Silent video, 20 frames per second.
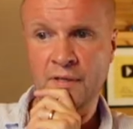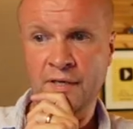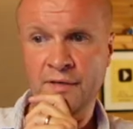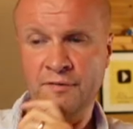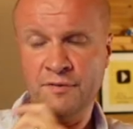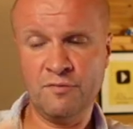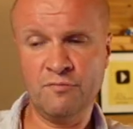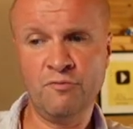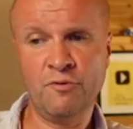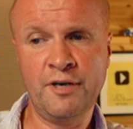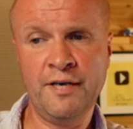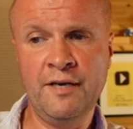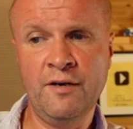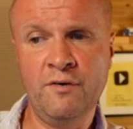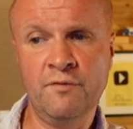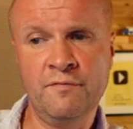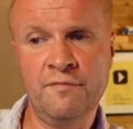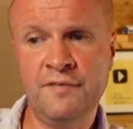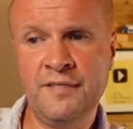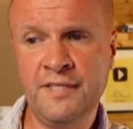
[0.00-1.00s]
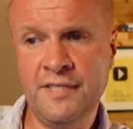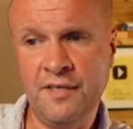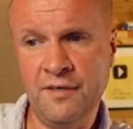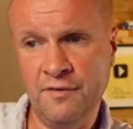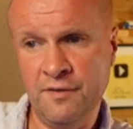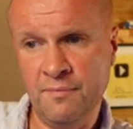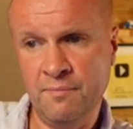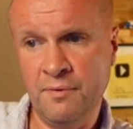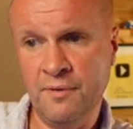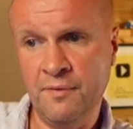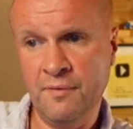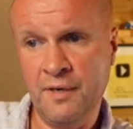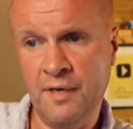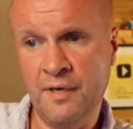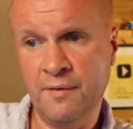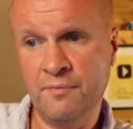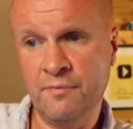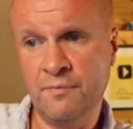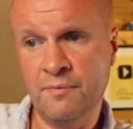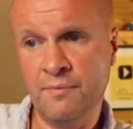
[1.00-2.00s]
It was a really long video that blew
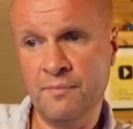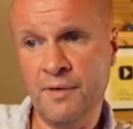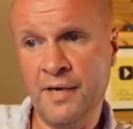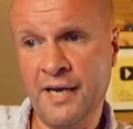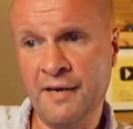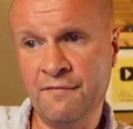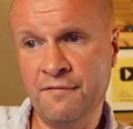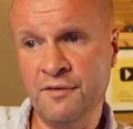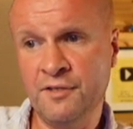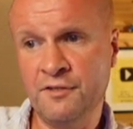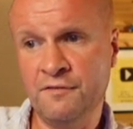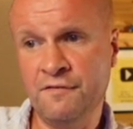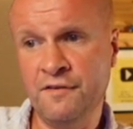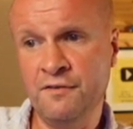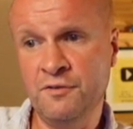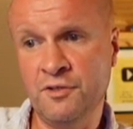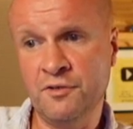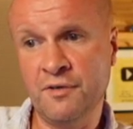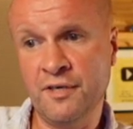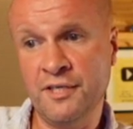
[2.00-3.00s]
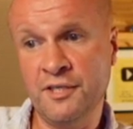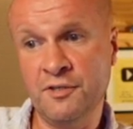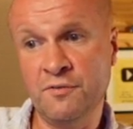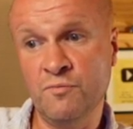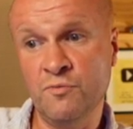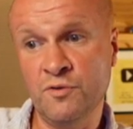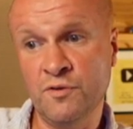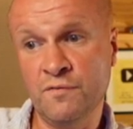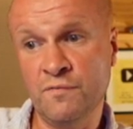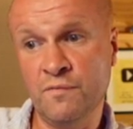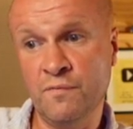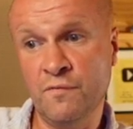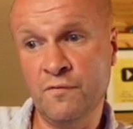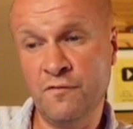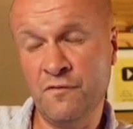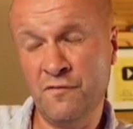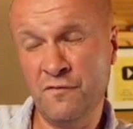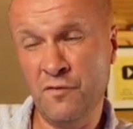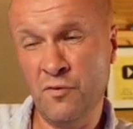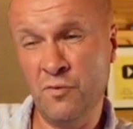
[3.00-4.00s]
up, but my average view duration was
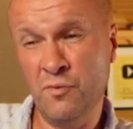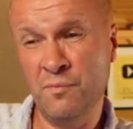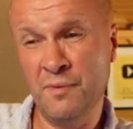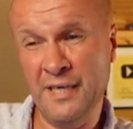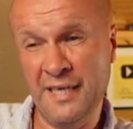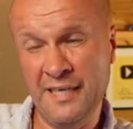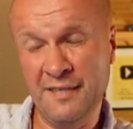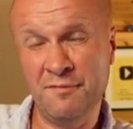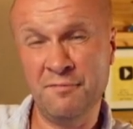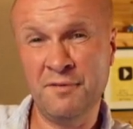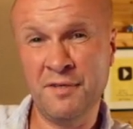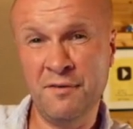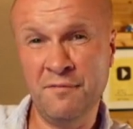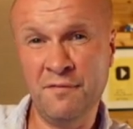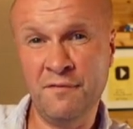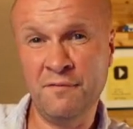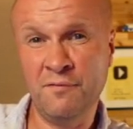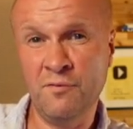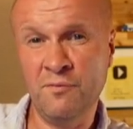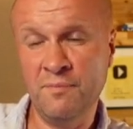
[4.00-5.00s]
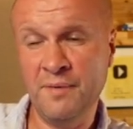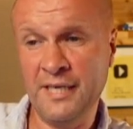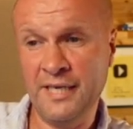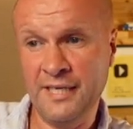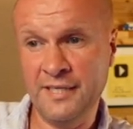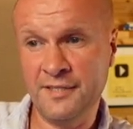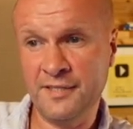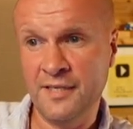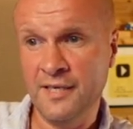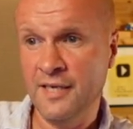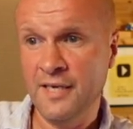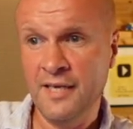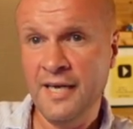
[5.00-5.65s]
4 minutes. It was over 4 minutes.